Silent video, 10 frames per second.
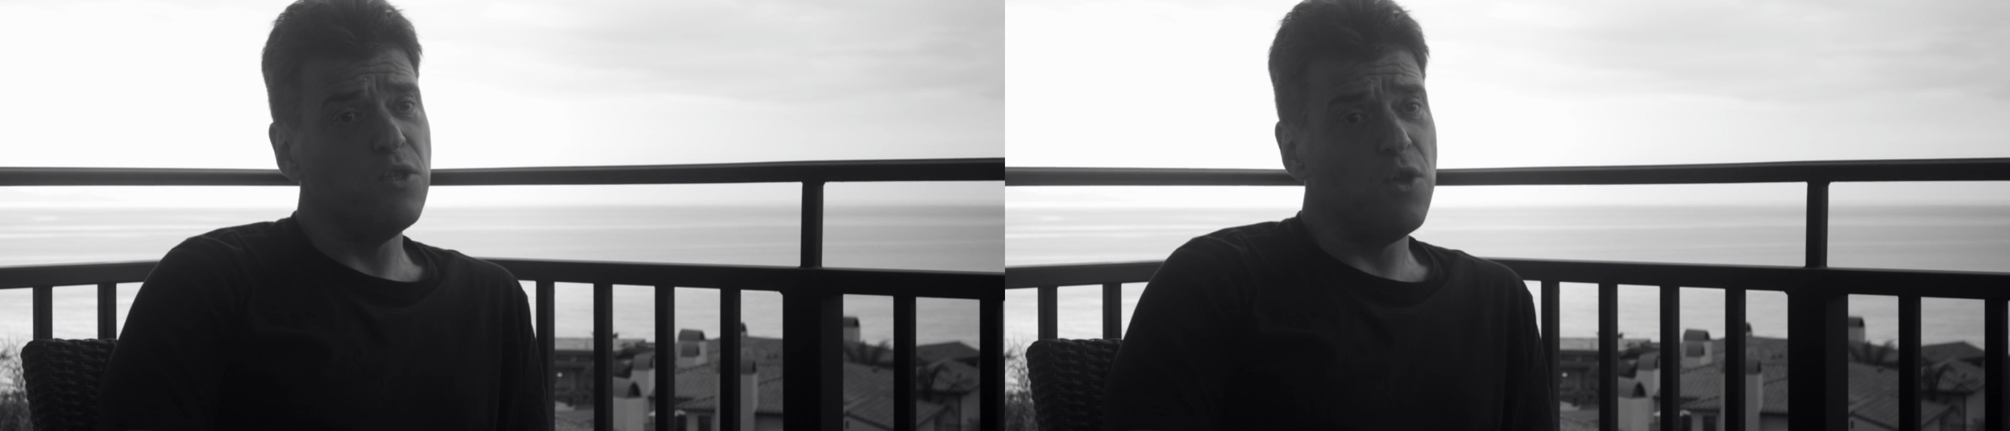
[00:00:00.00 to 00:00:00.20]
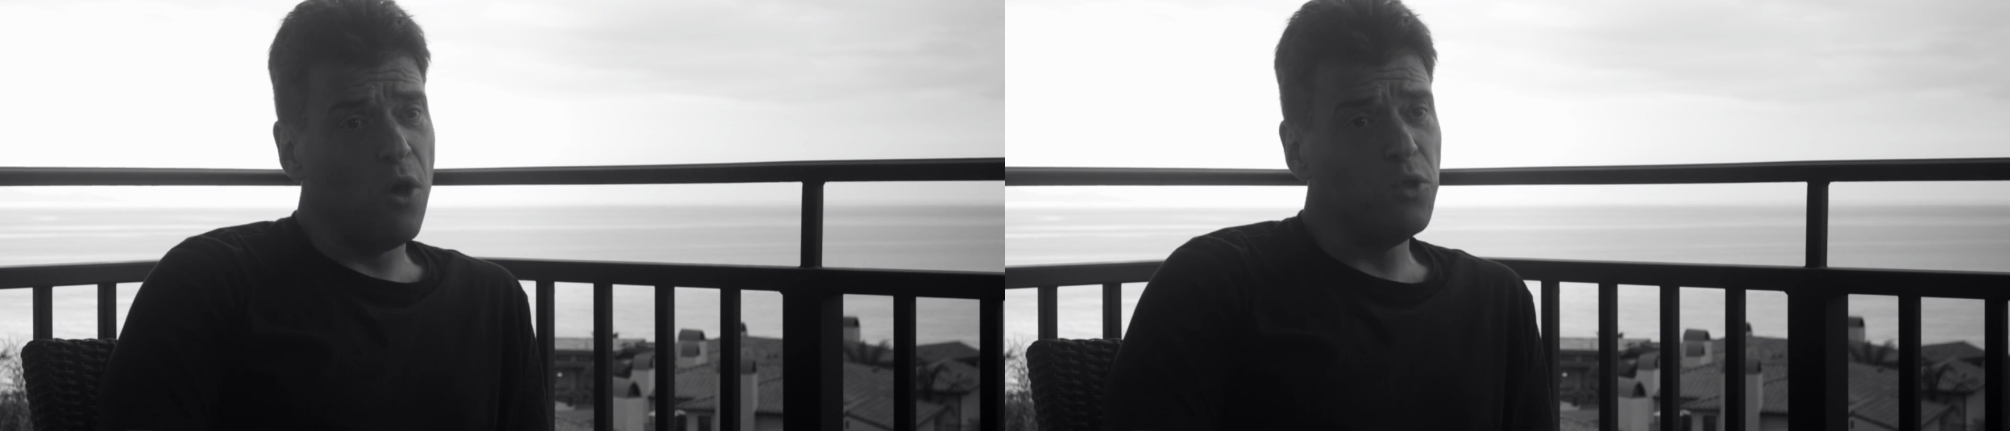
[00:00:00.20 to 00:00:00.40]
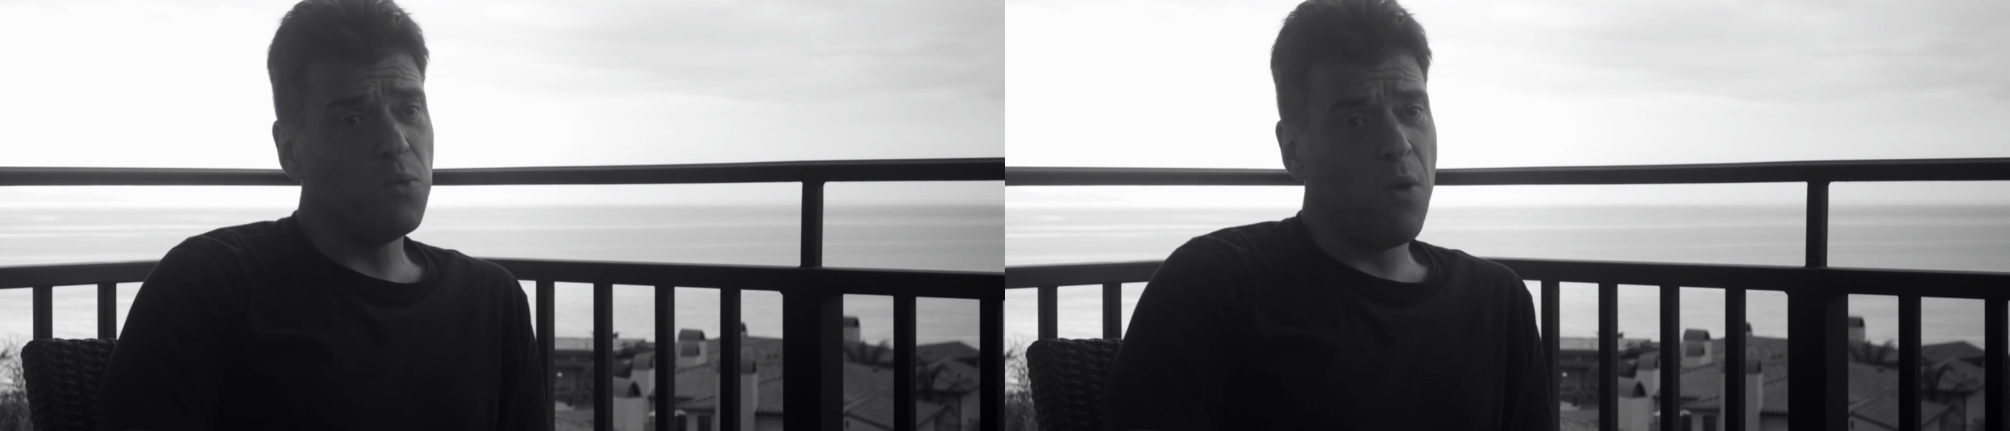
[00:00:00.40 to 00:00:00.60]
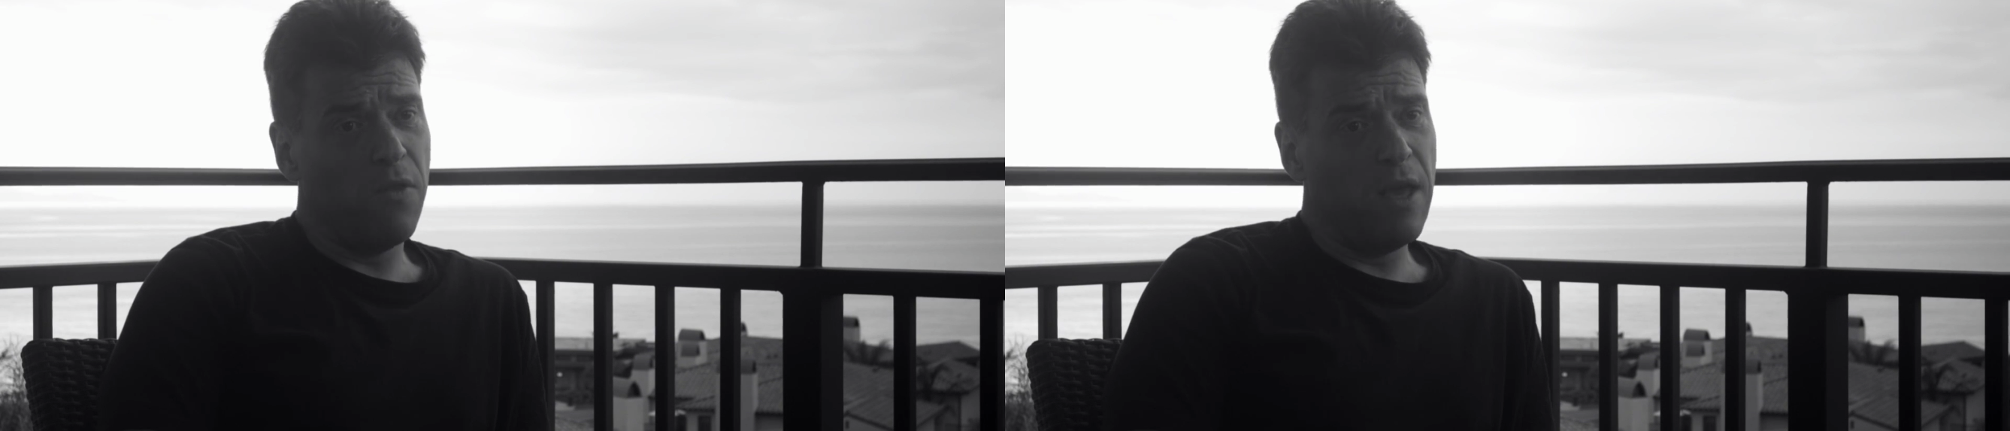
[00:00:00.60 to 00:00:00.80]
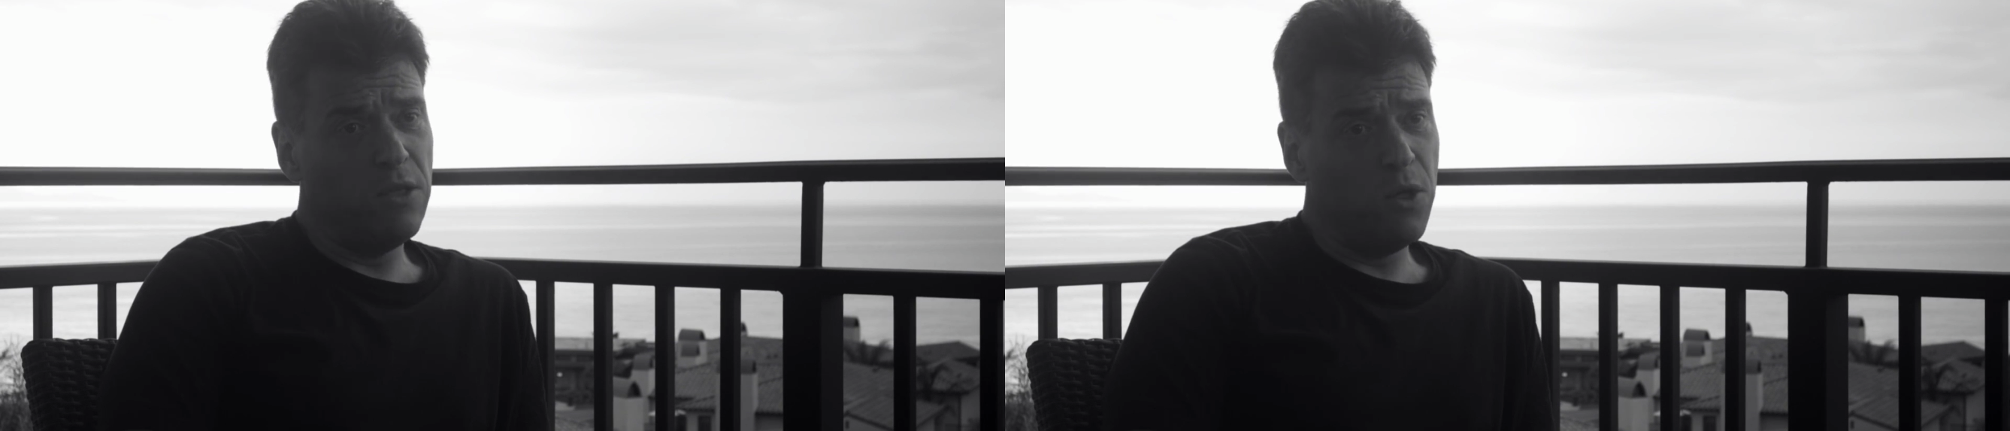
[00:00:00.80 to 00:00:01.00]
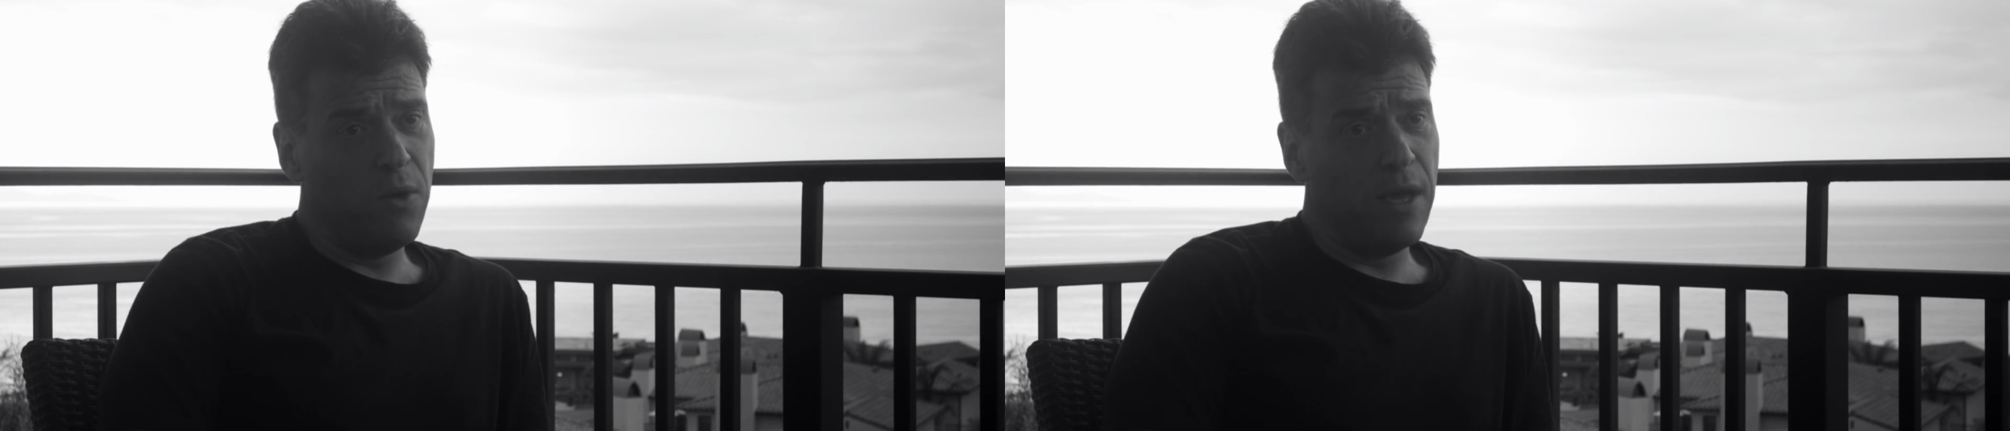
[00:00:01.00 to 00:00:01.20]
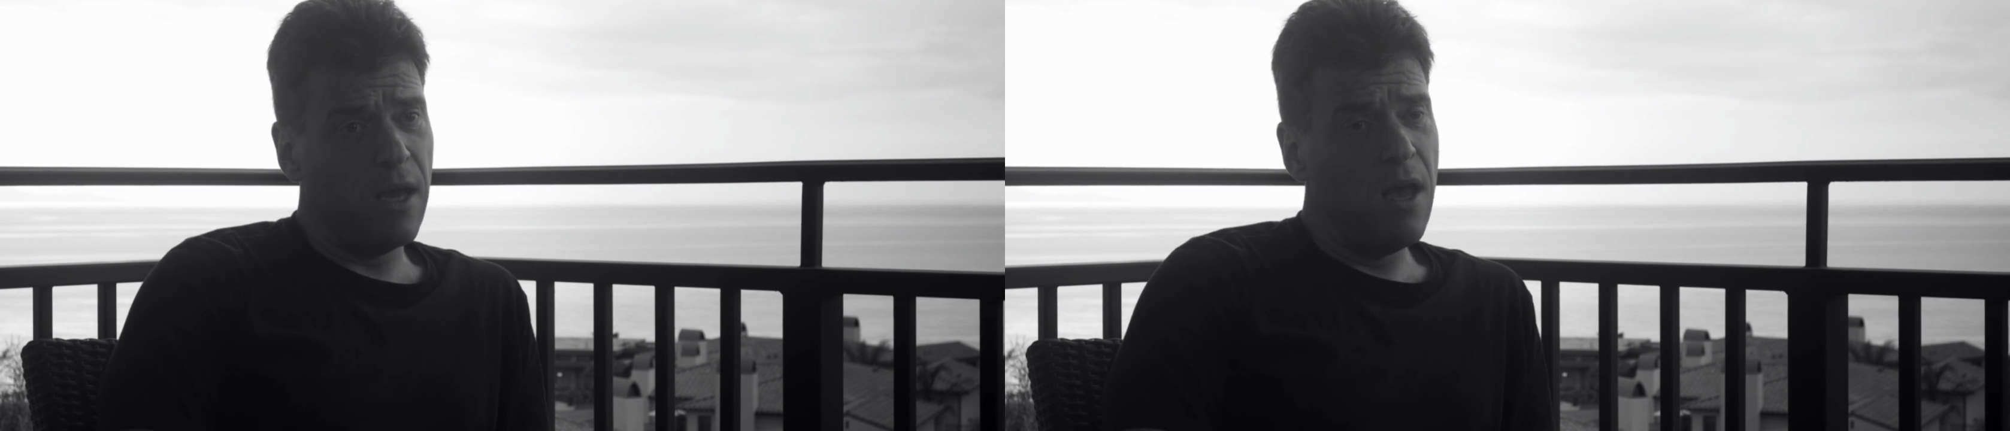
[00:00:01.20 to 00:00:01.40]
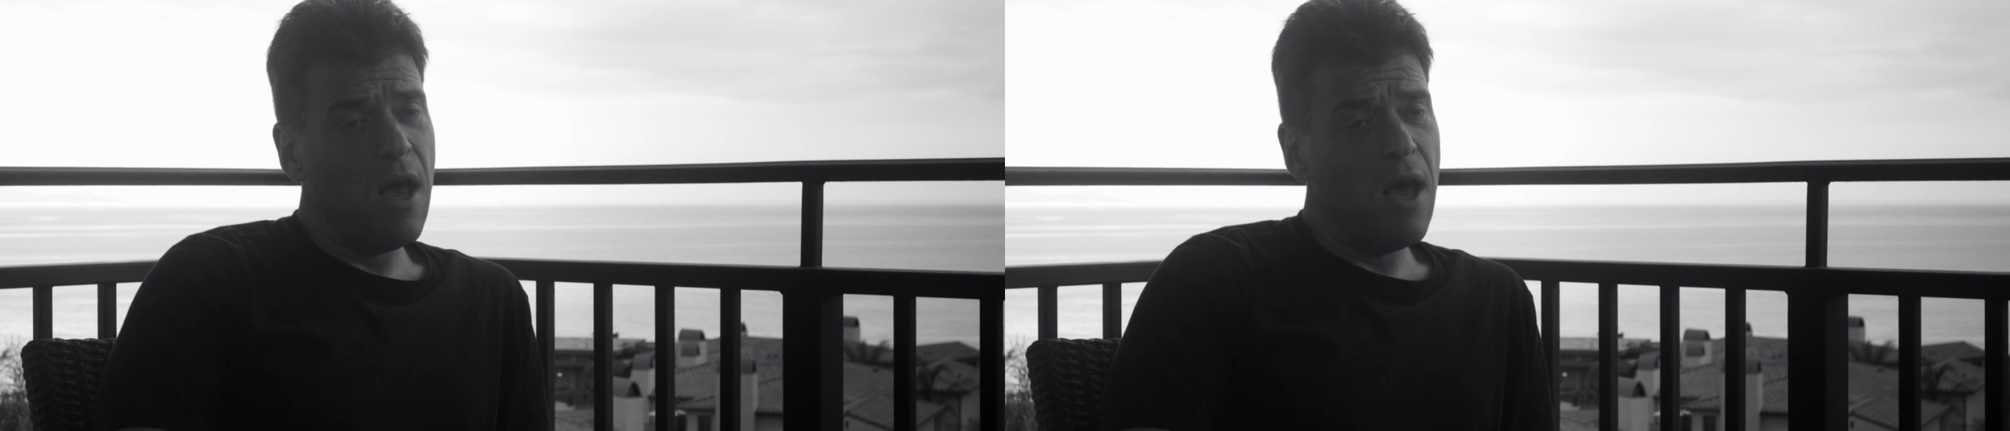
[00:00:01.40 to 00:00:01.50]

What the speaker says: knows what they're doing,